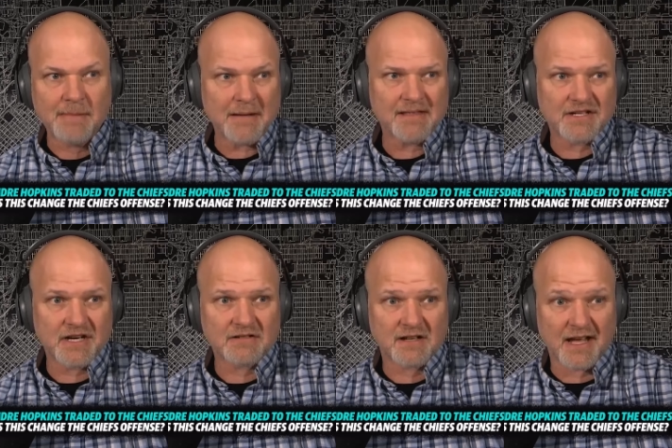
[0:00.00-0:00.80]
Maybe the
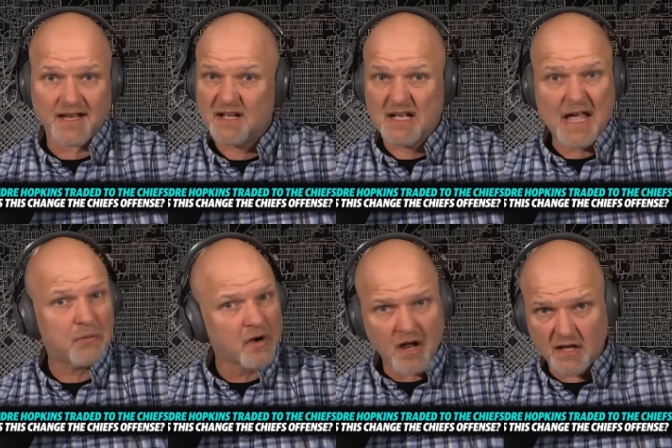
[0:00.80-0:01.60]
Chiefs are like,
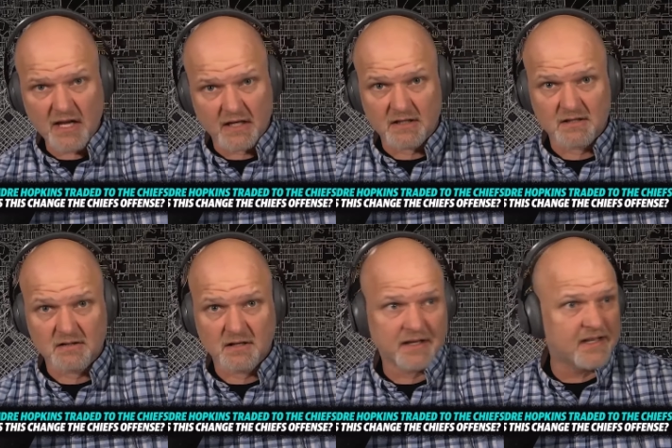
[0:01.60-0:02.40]
hey, we're all in.
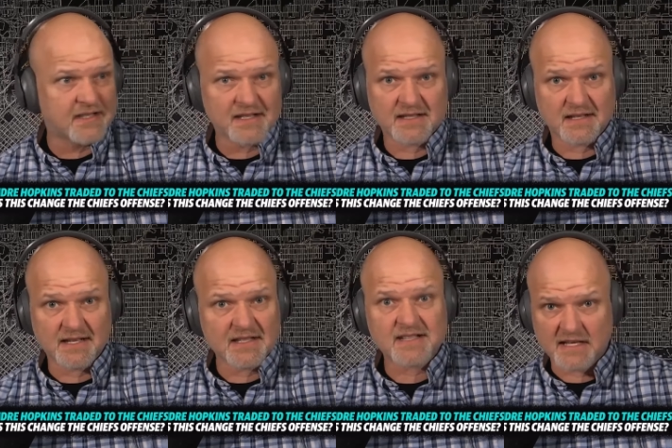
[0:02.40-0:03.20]
This is
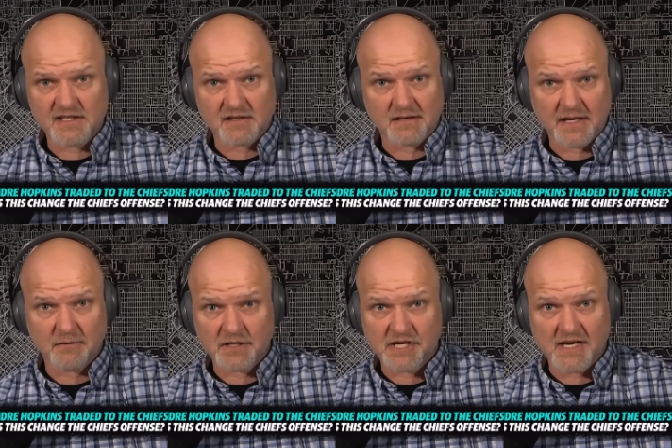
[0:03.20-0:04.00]
this is history
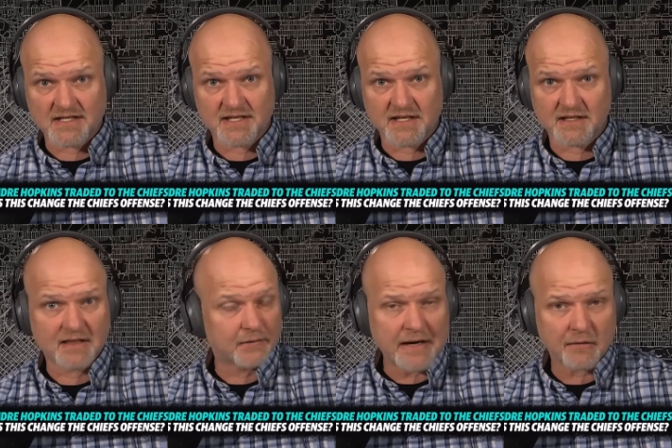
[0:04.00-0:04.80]
we're chasing. The
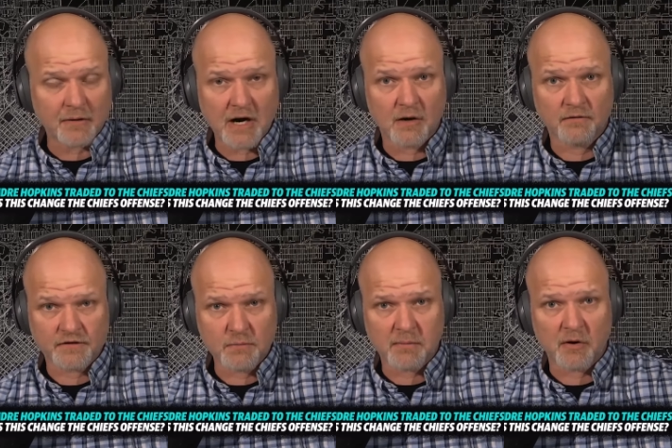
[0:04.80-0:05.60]
three in a row,
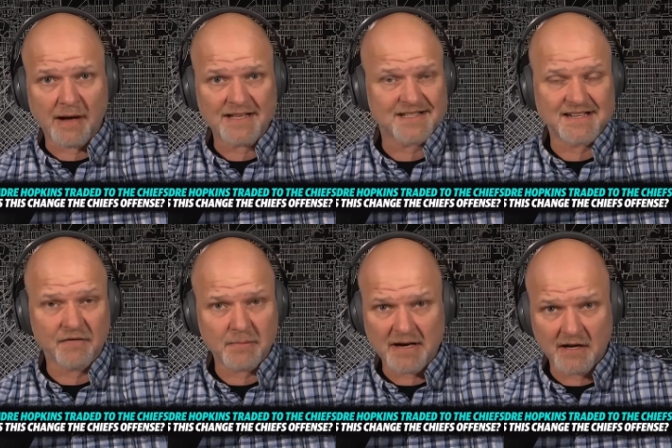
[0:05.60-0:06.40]
Super Bowl-wise, has
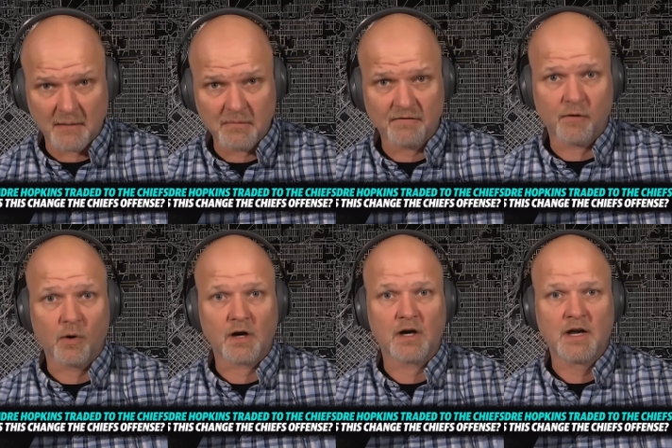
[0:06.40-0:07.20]
never been done
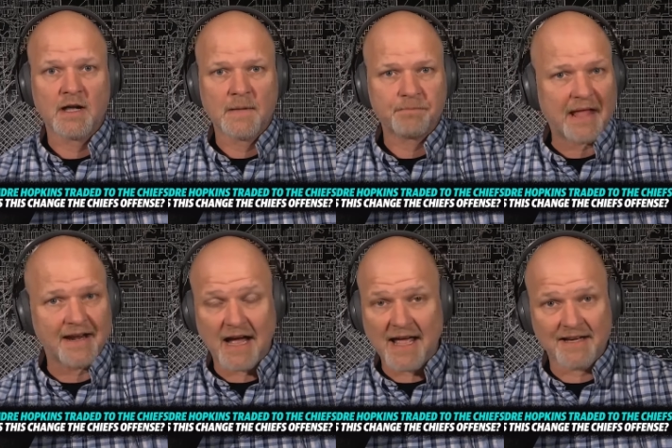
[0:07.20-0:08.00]
before.
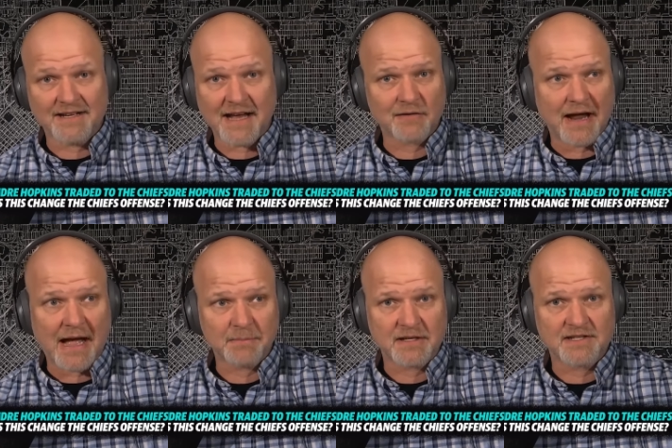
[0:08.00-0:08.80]
And and DeAndre
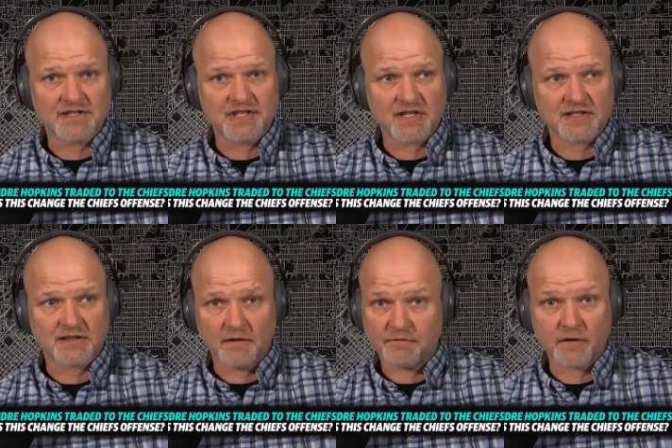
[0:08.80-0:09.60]
Hopkins is just
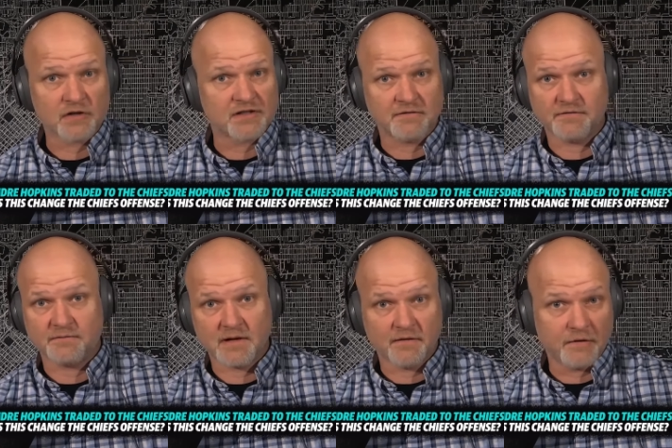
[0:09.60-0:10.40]
the first of
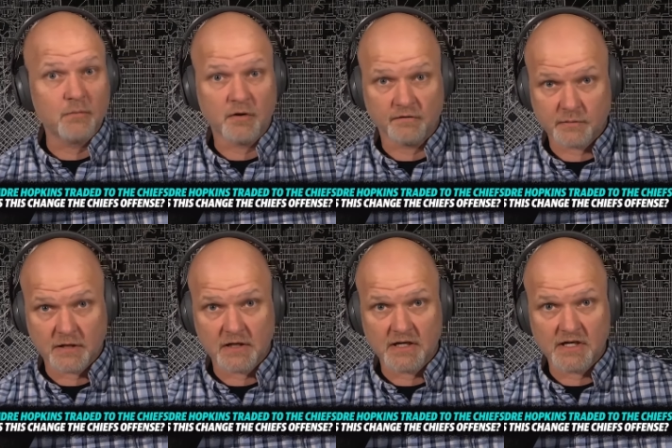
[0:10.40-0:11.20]
a few moves
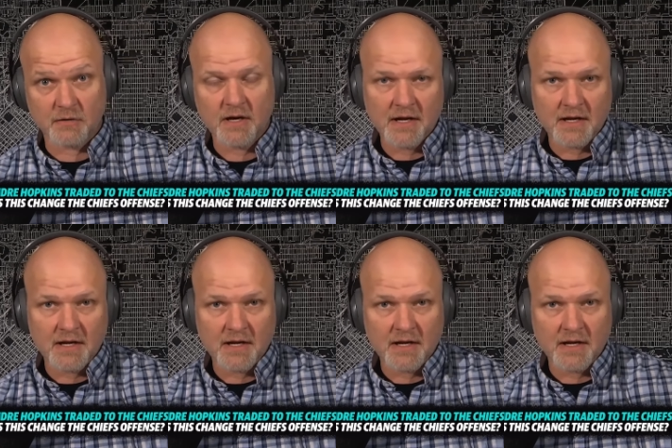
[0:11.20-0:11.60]
we're going to do.